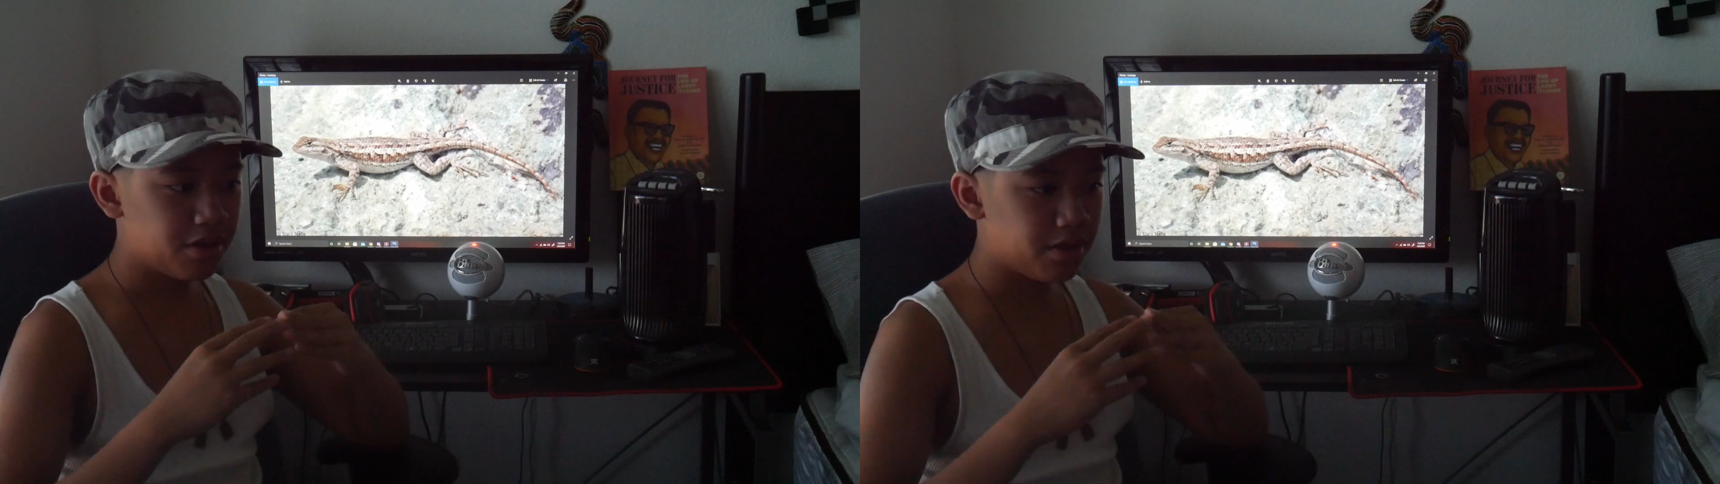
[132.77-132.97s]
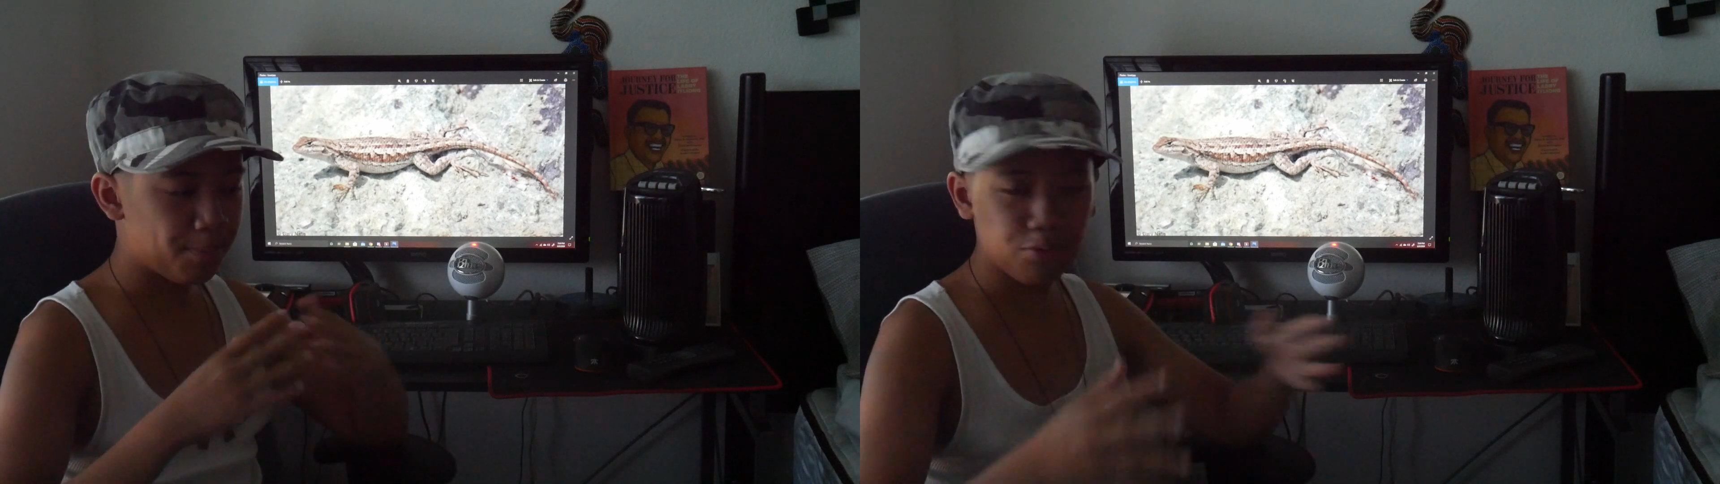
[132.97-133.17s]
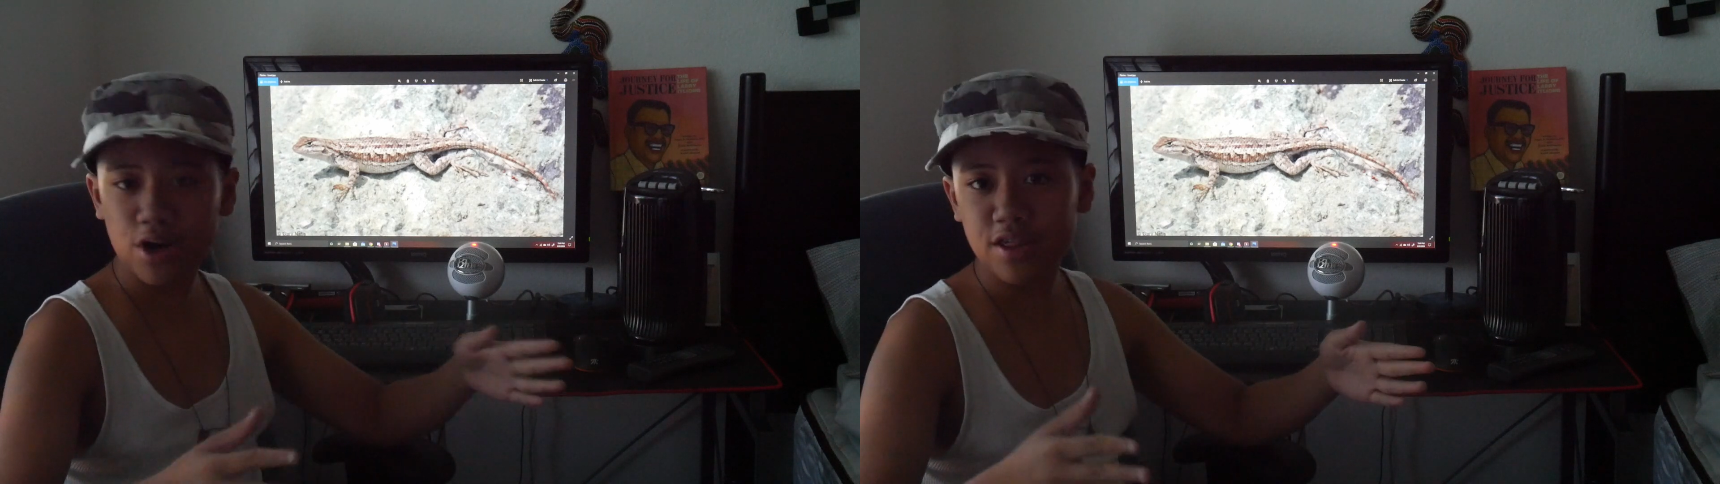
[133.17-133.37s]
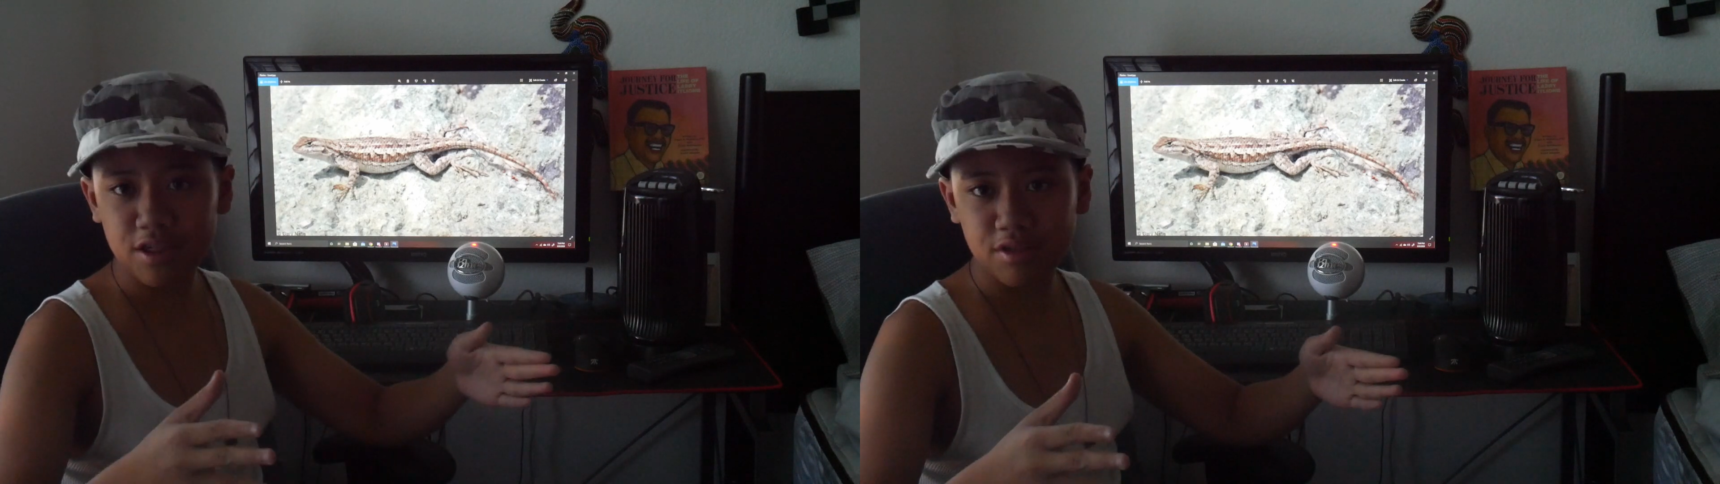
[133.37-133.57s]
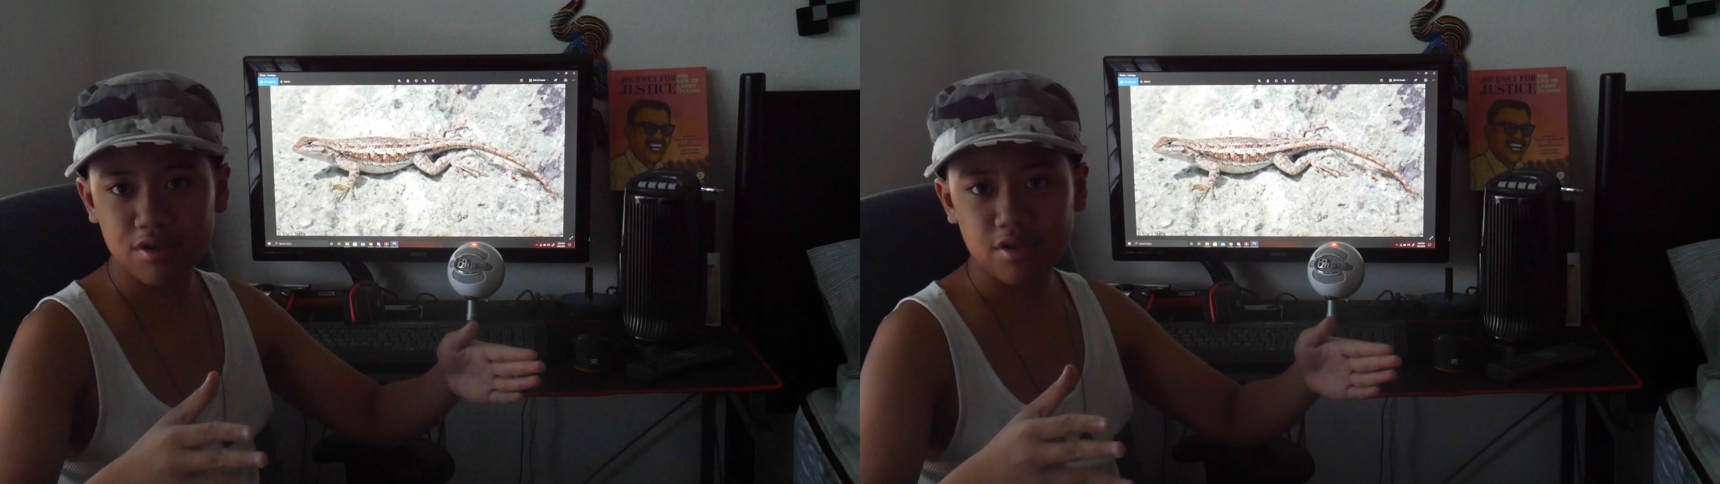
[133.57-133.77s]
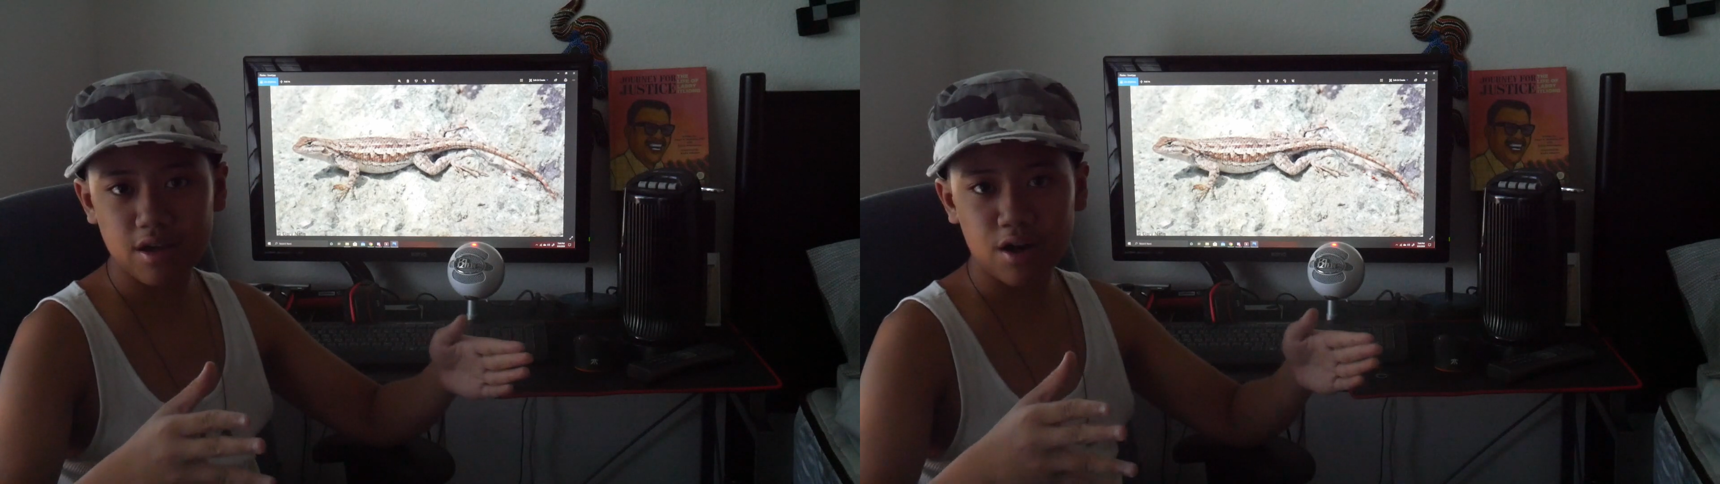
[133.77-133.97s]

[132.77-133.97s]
the presence